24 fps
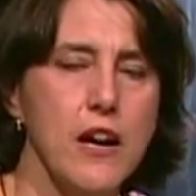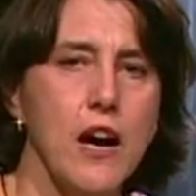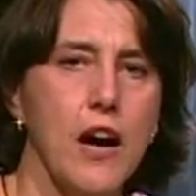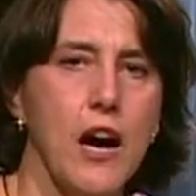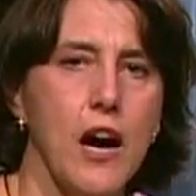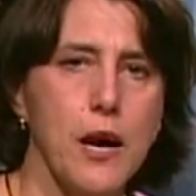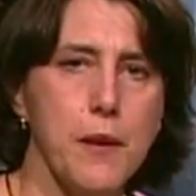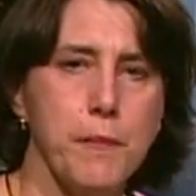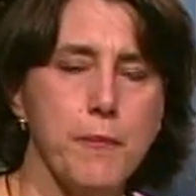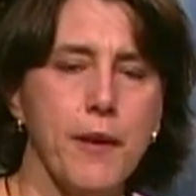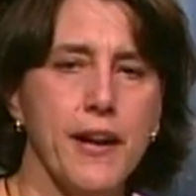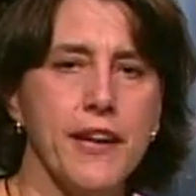
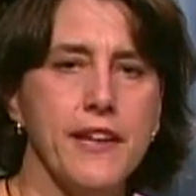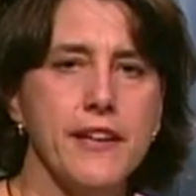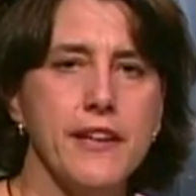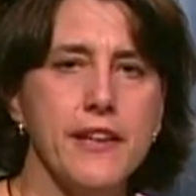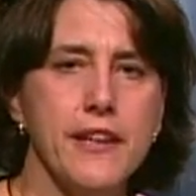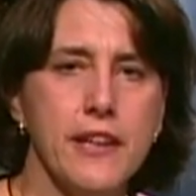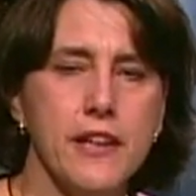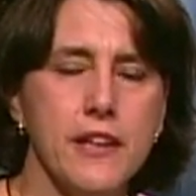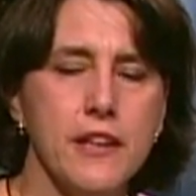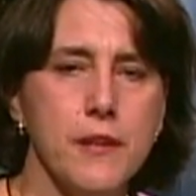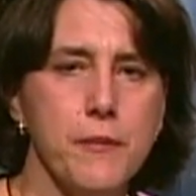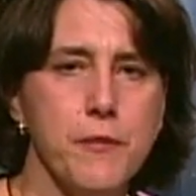I'm Mikey
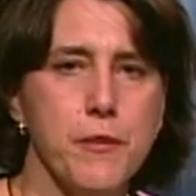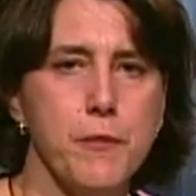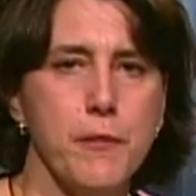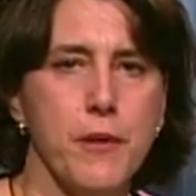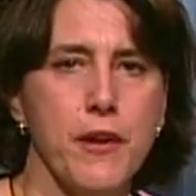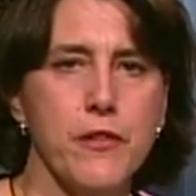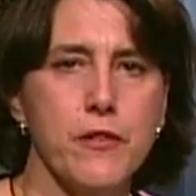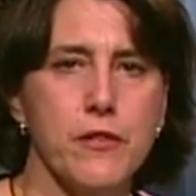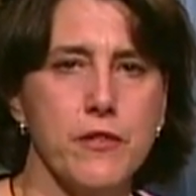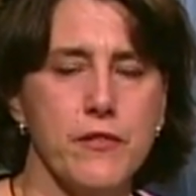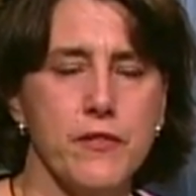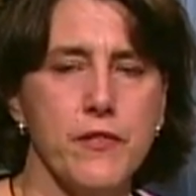Hill. I'm the
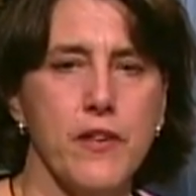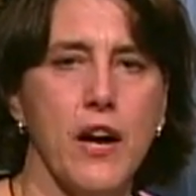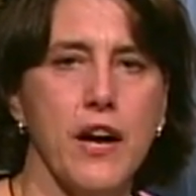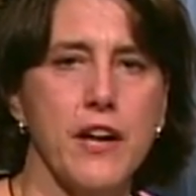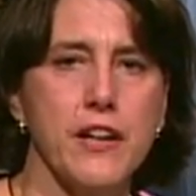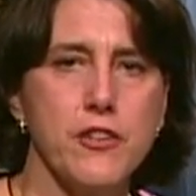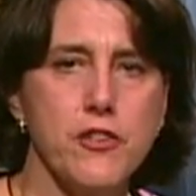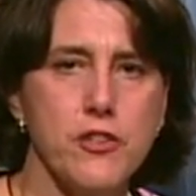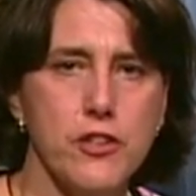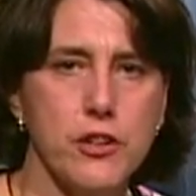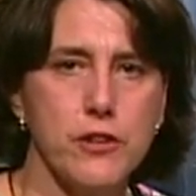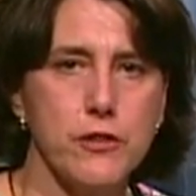mother of 9
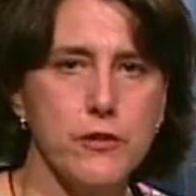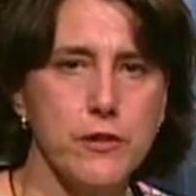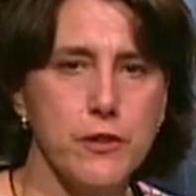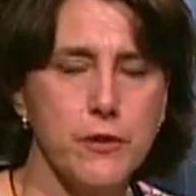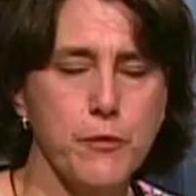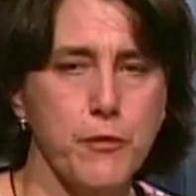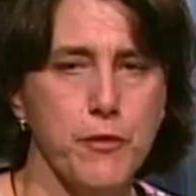children.